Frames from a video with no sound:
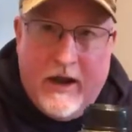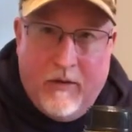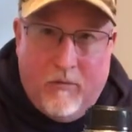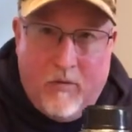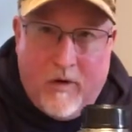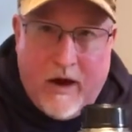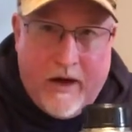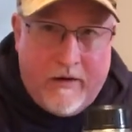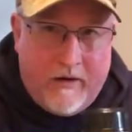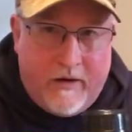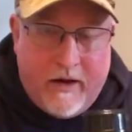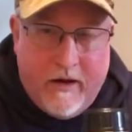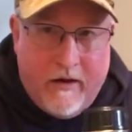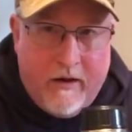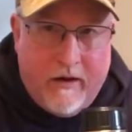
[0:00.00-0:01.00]
and water
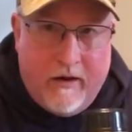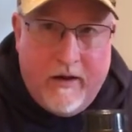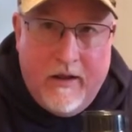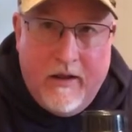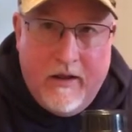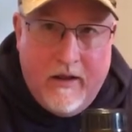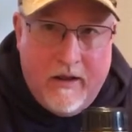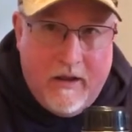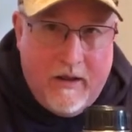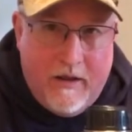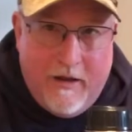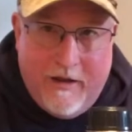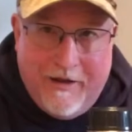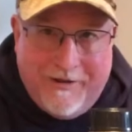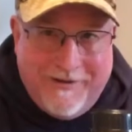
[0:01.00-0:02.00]
carrying,
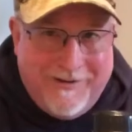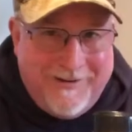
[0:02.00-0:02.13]
uh,